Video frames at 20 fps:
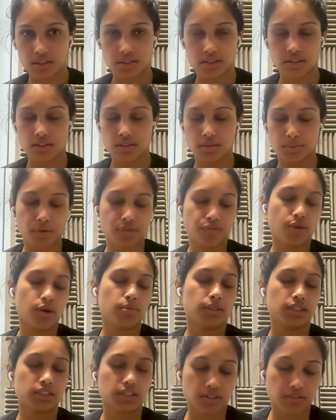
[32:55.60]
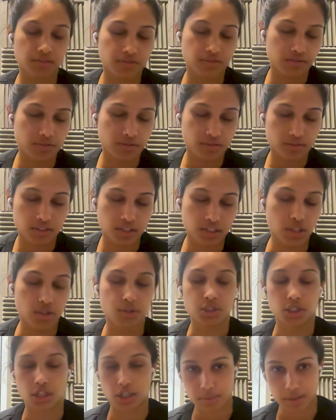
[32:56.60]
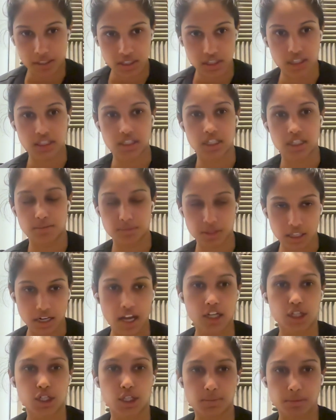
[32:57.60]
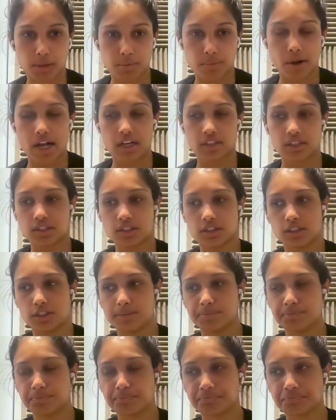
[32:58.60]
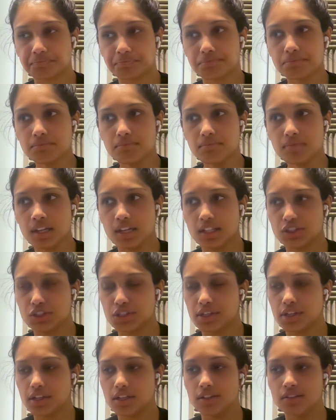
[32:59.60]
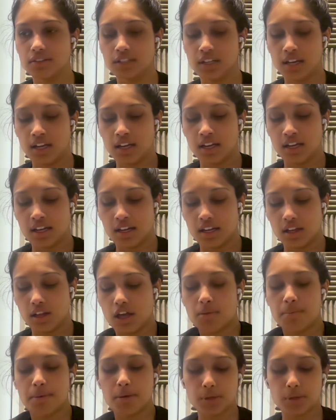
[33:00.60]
the performance of, circuit-based systems and actually be practical. And so a lot of people are